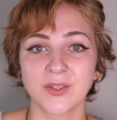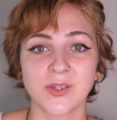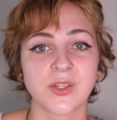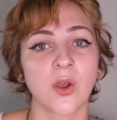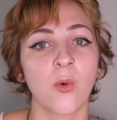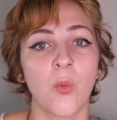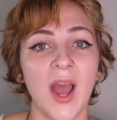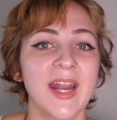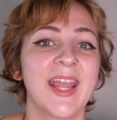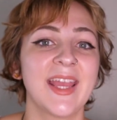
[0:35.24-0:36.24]
So
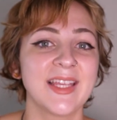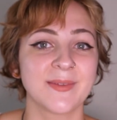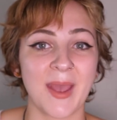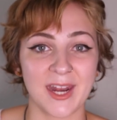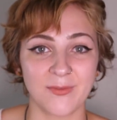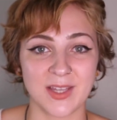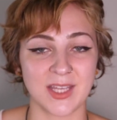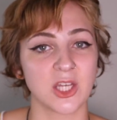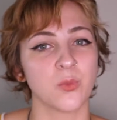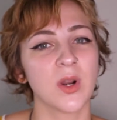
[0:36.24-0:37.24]
what is
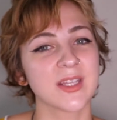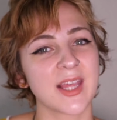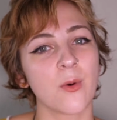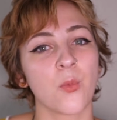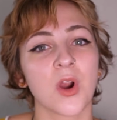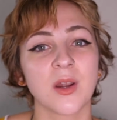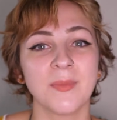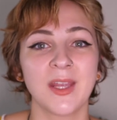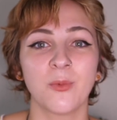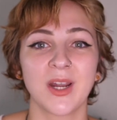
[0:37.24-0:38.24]
manifestation? What does that word
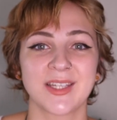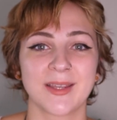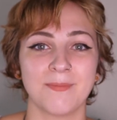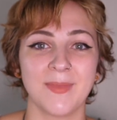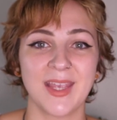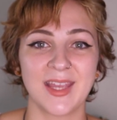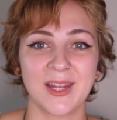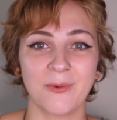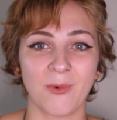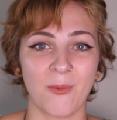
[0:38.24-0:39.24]
mean? What does it
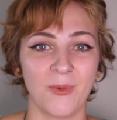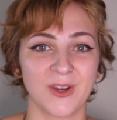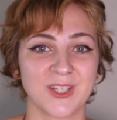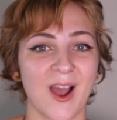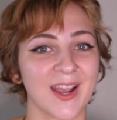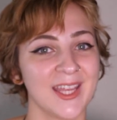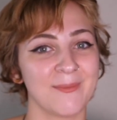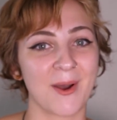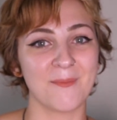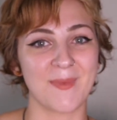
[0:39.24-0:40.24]
mean when we're talking
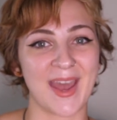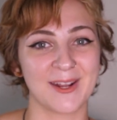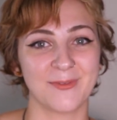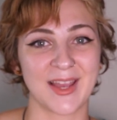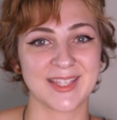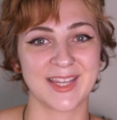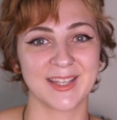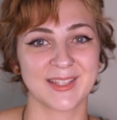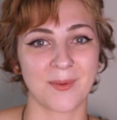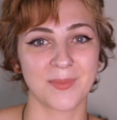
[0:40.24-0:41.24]
about manifesting
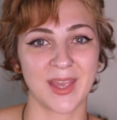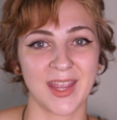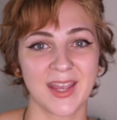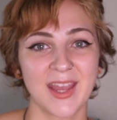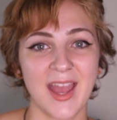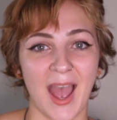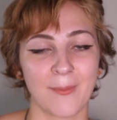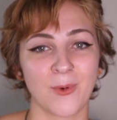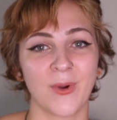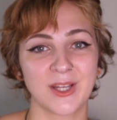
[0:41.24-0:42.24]
something?
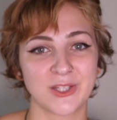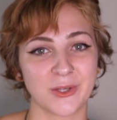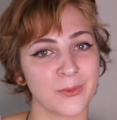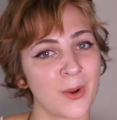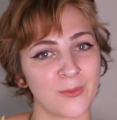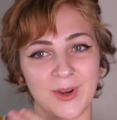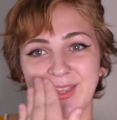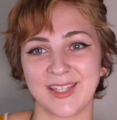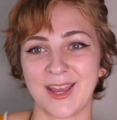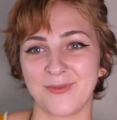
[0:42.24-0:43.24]
I'm going to
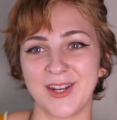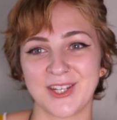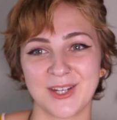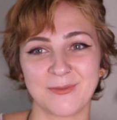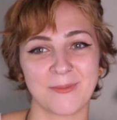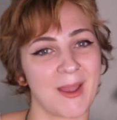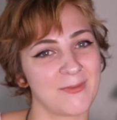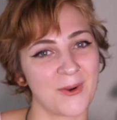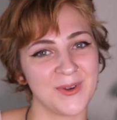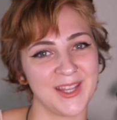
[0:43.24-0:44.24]
read the definition from my
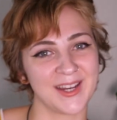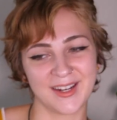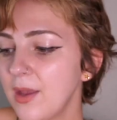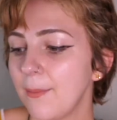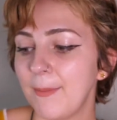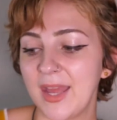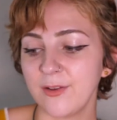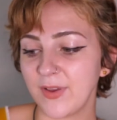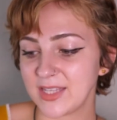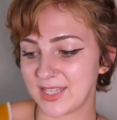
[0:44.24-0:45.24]
phone here.
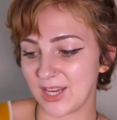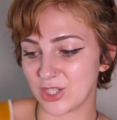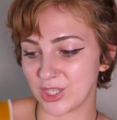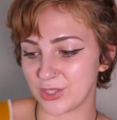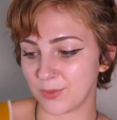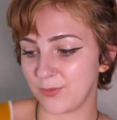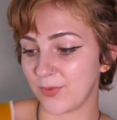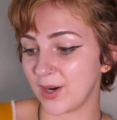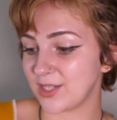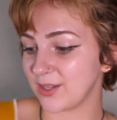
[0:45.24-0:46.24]
Manifestations
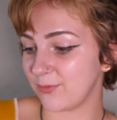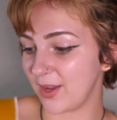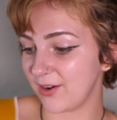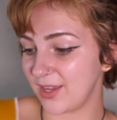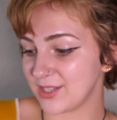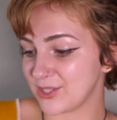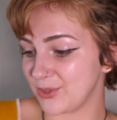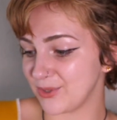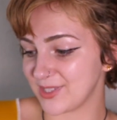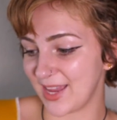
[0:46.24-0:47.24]
refer to various
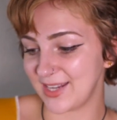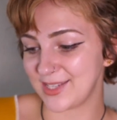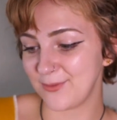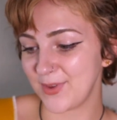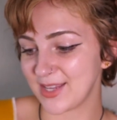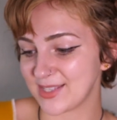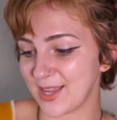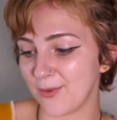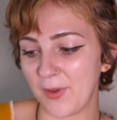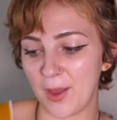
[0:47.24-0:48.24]
pseudoscientific
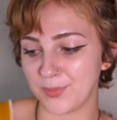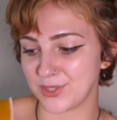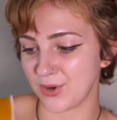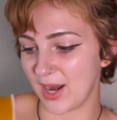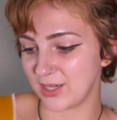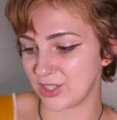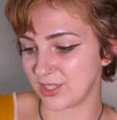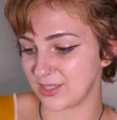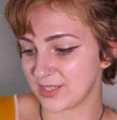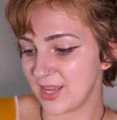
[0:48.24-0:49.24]
self-help
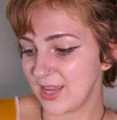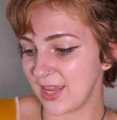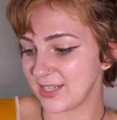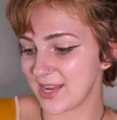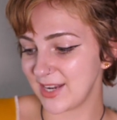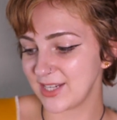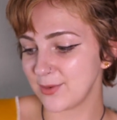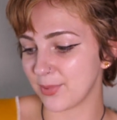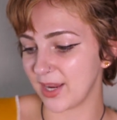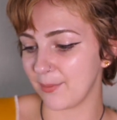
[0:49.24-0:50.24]
strategies intended
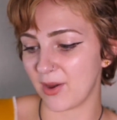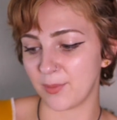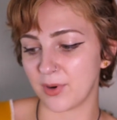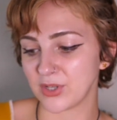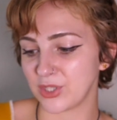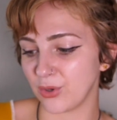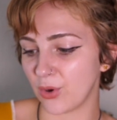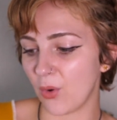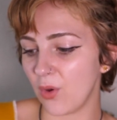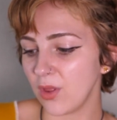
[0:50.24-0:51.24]
to bring about a personal
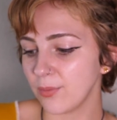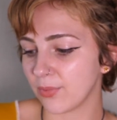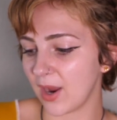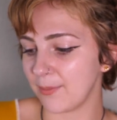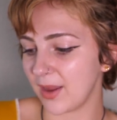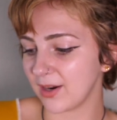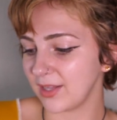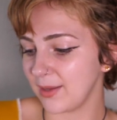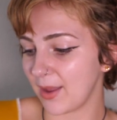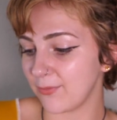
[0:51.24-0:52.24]
goal,
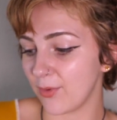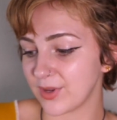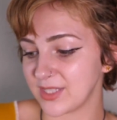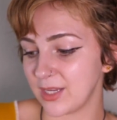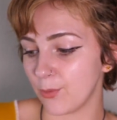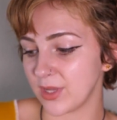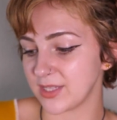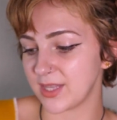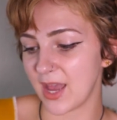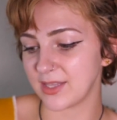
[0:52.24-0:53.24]
primarily by focusing
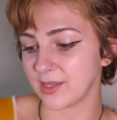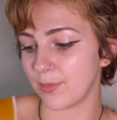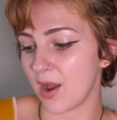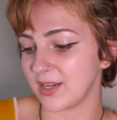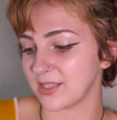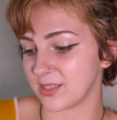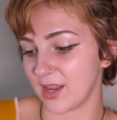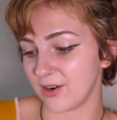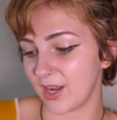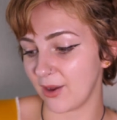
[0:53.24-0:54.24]
one's thoughts upon
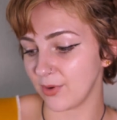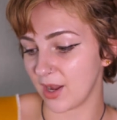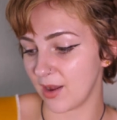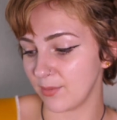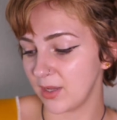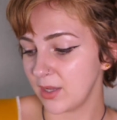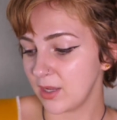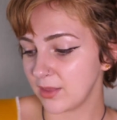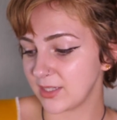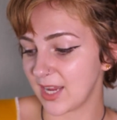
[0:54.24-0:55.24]
desired outcome.
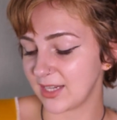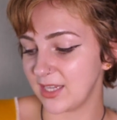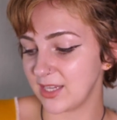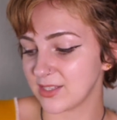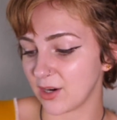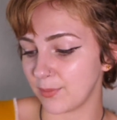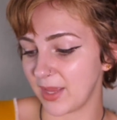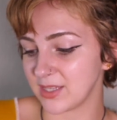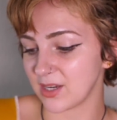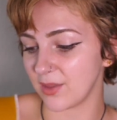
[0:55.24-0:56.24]
The techniques are
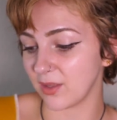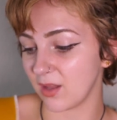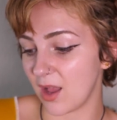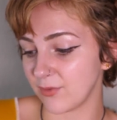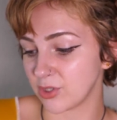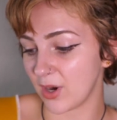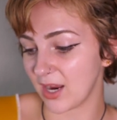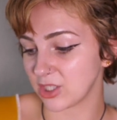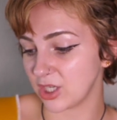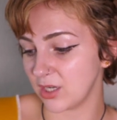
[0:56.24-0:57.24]
based on the law of
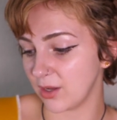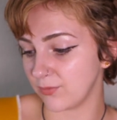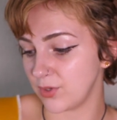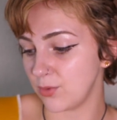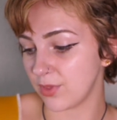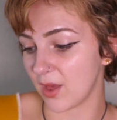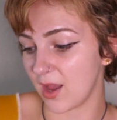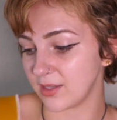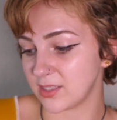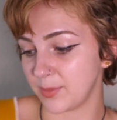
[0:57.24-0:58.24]
attraction of New
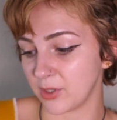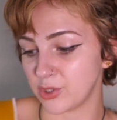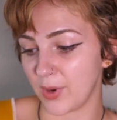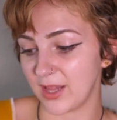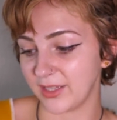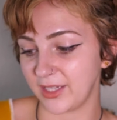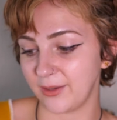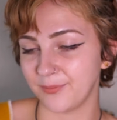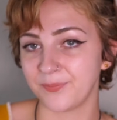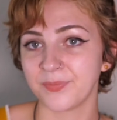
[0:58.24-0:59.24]
Thought spirituality.